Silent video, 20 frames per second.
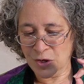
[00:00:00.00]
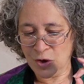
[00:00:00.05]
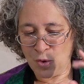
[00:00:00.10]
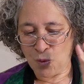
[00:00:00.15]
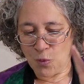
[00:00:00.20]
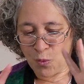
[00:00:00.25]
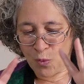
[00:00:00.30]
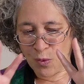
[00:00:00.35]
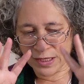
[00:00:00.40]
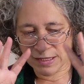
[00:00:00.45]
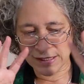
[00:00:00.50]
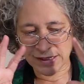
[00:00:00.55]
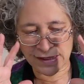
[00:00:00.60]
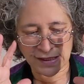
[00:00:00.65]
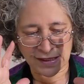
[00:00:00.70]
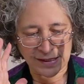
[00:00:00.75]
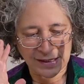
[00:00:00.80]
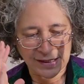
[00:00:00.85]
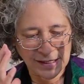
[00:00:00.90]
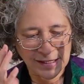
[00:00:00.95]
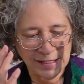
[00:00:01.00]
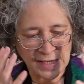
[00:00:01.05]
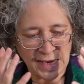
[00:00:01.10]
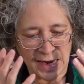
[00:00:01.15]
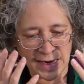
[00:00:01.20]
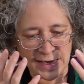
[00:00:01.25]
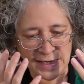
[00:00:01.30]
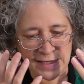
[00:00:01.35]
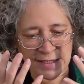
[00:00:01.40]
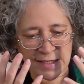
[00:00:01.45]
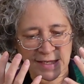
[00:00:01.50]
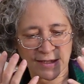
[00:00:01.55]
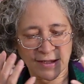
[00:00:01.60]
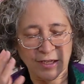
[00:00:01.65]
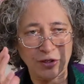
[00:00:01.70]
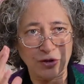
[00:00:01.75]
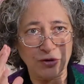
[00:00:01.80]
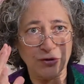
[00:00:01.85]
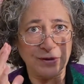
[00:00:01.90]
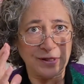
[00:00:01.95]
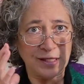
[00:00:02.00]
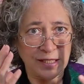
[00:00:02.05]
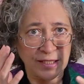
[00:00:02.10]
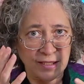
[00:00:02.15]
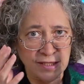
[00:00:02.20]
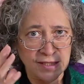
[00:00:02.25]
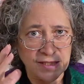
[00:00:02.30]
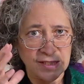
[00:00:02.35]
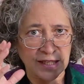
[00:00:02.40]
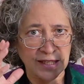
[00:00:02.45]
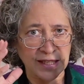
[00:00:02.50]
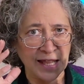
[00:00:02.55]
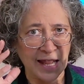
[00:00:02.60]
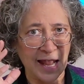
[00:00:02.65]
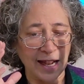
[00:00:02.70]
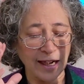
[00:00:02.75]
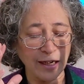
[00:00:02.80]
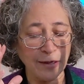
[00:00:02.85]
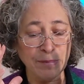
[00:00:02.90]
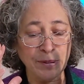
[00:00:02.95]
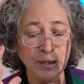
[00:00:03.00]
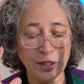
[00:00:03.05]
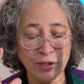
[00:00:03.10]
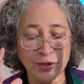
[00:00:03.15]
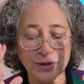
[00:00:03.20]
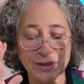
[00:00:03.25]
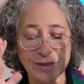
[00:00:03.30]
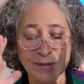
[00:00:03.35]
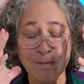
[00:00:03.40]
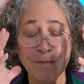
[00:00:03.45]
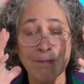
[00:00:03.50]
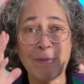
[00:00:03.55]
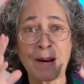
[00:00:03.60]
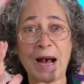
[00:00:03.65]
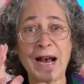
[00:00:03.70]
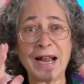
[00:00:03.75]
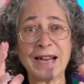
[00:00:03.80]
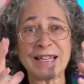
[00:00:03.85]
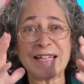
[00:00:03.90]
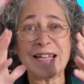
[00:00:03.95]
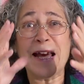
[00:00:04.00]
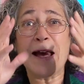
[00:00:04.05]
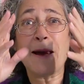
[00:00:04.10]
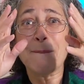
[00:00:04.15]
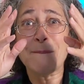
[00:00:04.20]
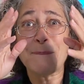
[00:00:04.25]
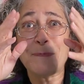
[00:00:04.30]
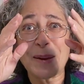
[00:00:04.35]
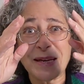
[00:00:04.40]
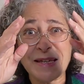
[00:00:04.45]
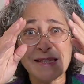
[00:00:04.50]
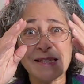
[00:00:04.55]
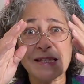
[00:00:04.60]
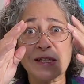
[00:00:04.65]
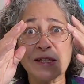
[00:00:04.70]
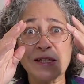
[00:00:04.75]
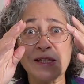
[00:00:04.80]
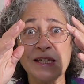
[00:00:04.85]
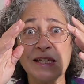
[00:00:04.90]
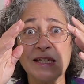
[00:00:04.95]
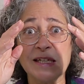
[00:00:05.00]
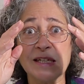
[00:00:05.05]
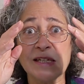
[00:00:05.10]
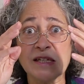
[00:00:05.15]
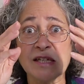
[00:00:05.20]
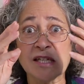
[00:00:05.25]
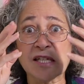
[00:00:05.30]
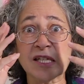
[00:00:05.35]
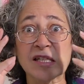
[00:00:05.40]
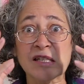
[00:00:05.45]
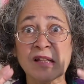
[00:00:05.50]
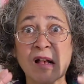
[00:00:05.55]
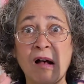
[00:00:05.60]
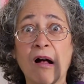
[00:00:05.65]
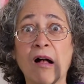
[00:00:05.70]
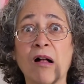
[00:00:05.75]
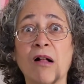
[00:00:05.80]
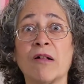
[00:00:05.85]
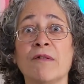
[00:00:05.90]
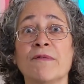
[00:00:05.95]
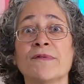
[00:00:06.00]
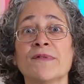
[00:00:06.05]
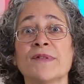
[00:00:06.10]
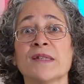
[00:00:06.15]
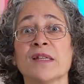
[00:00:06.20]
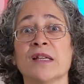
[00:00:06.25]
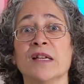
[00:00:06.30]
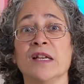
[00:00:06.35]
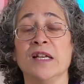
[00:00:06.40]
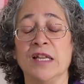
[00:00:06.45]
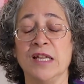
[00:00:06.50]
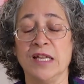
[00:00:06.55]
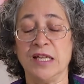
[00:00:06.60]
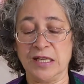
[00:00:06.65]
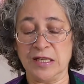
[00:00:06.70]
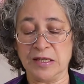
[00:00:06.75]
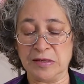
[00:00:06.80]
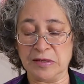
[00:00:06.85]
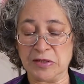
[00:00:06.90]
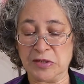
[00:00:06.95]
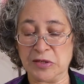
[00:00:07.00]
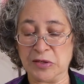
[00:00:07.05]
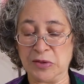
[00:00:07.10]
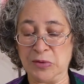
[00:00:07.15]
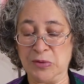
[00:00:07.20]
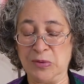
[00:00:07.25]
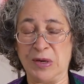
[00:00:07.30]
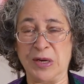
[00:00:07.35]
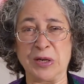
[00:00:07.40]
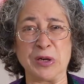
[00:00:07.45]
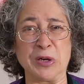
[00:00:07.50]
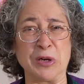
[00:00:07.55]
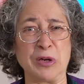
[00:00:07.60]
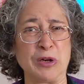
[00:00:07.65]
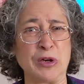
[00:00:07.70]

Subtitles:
Once inside a chrysalis, the caterpillar's body basically dissolves into a